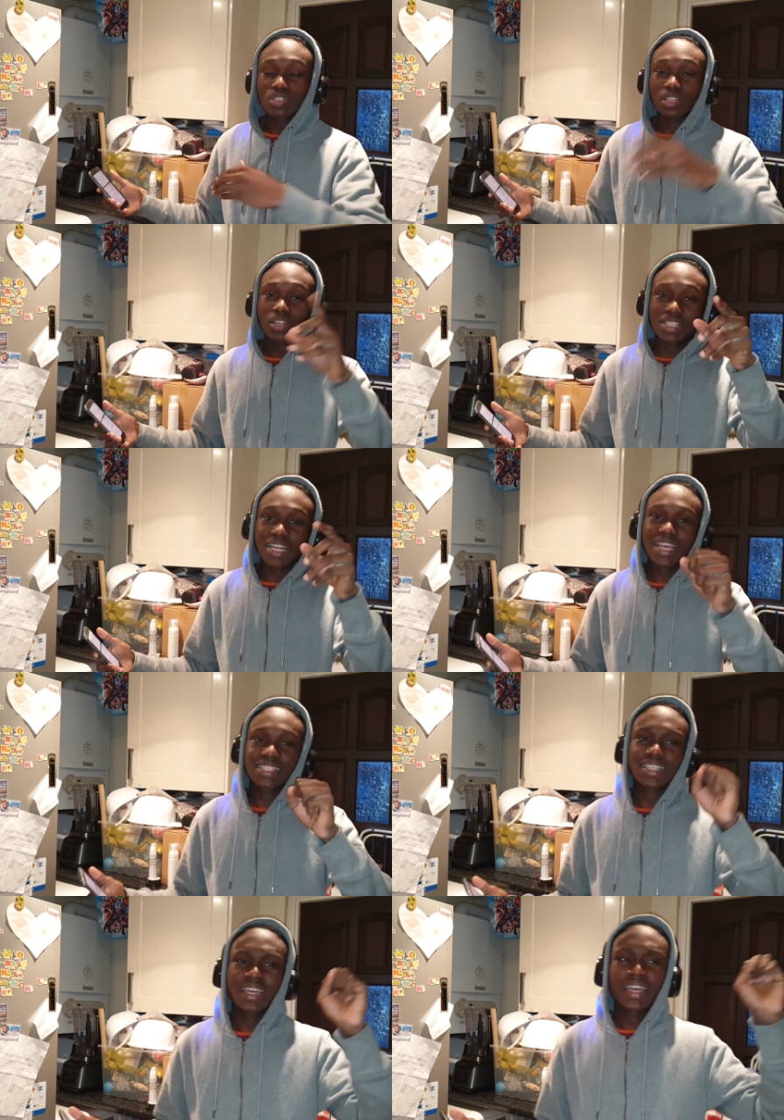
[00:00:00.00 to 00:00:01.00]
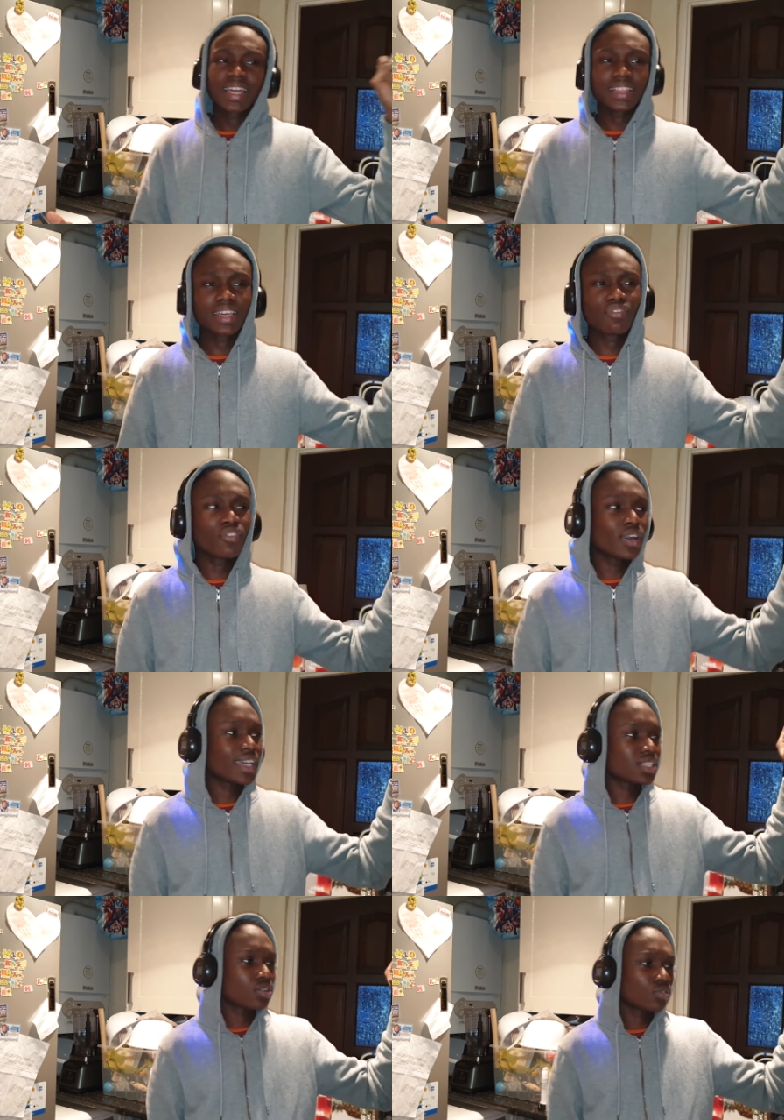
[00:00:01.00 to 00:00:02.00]
not last year, I think 4
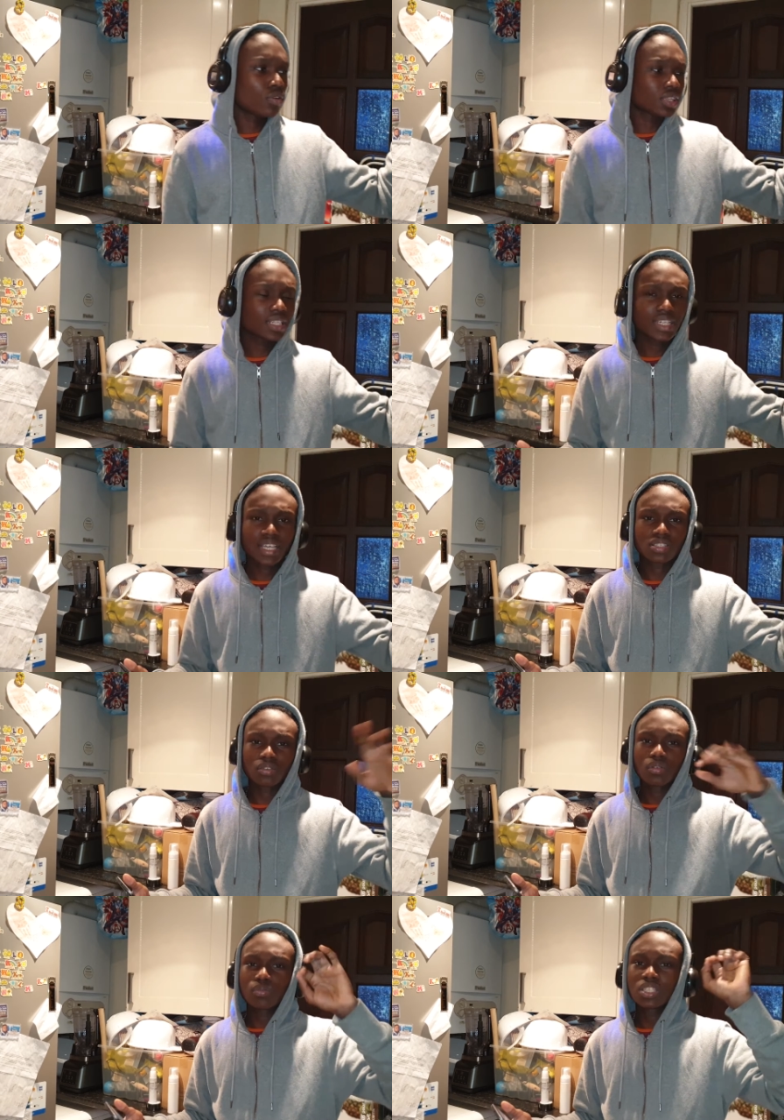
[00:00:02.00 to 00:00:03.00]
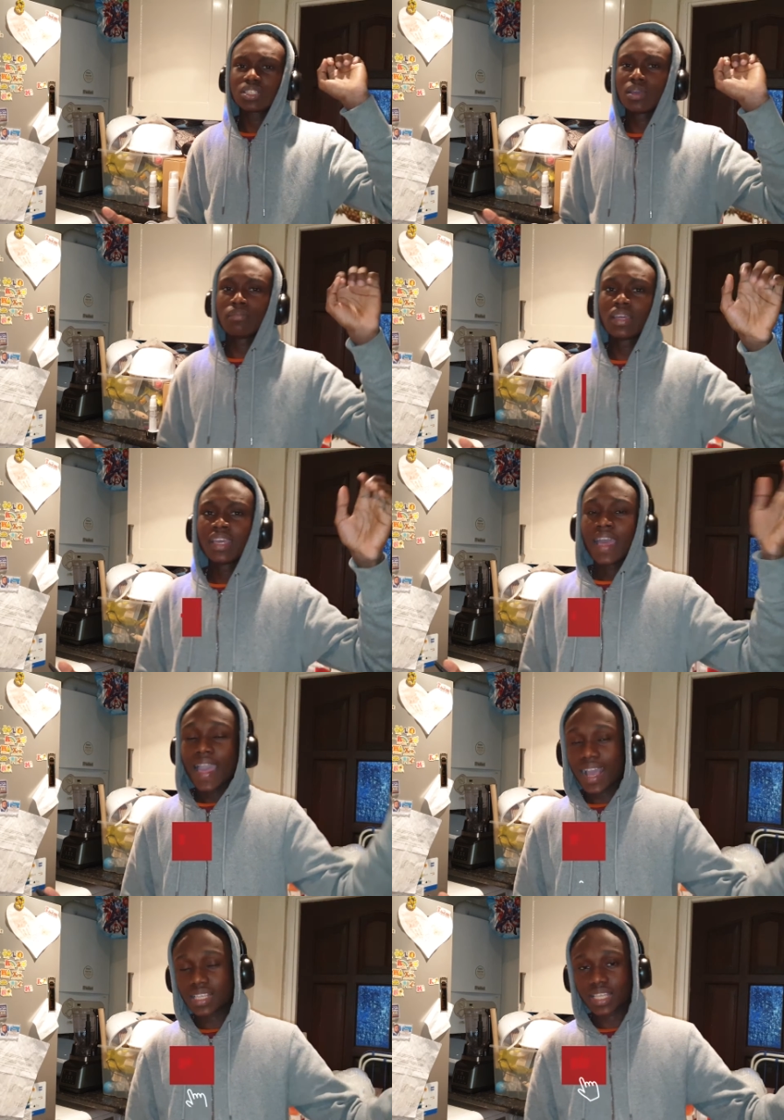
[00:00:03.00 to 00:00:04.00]
years ago or 3 years ago, which they made
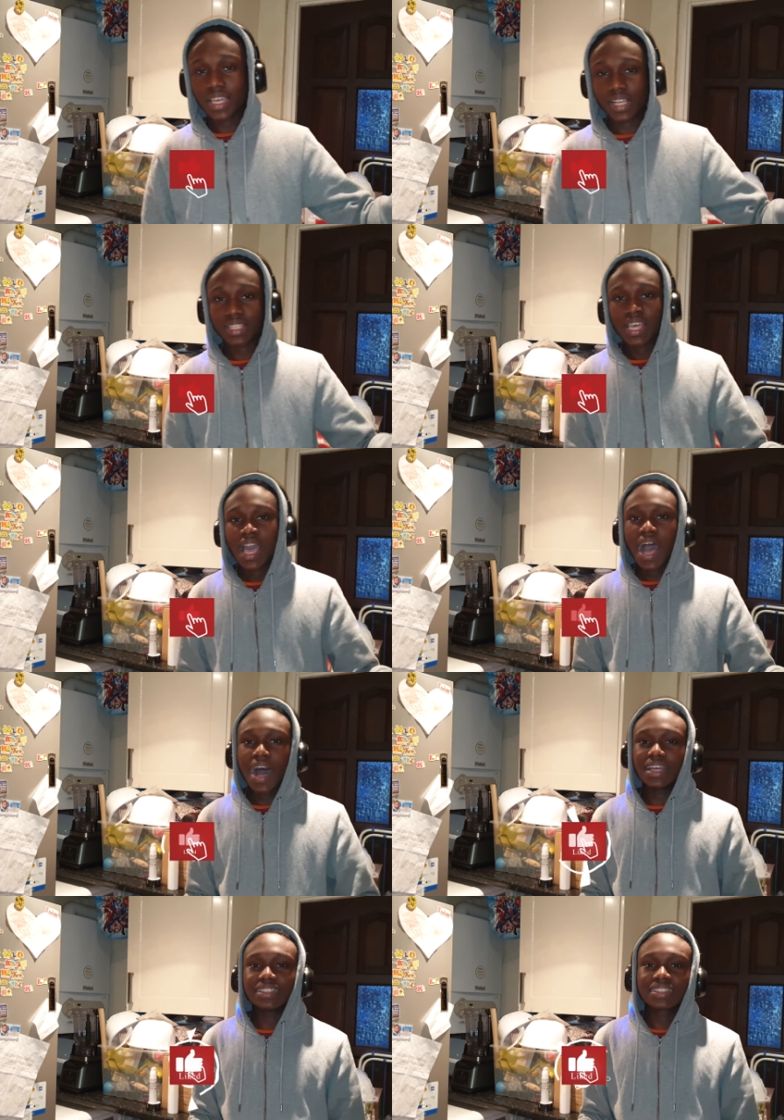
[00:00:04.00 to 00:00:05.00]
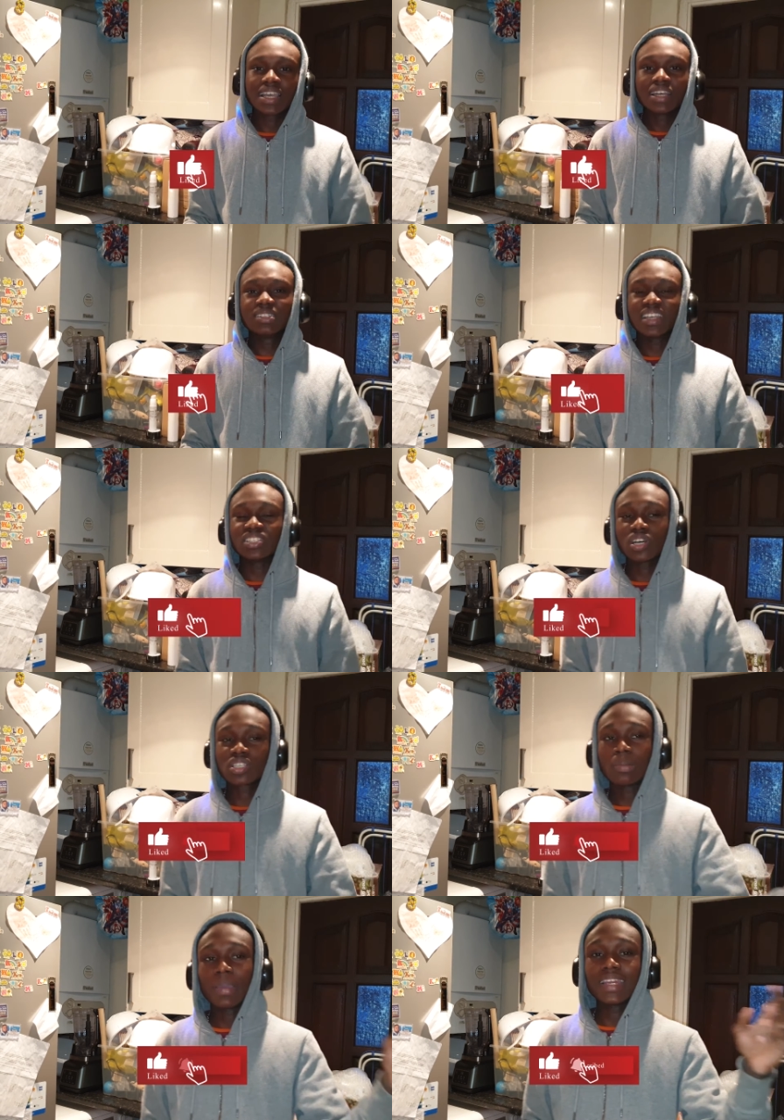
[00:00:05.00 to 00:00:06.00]
S8, and they just
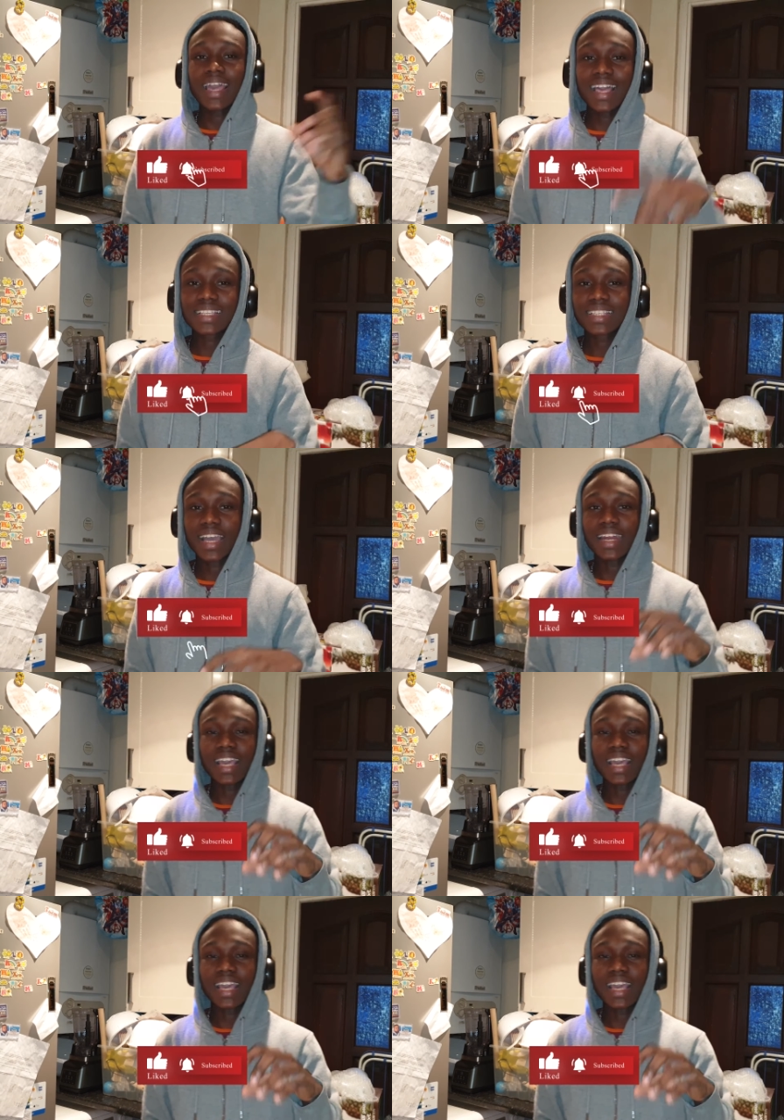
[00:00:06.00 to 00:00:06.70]
made S9.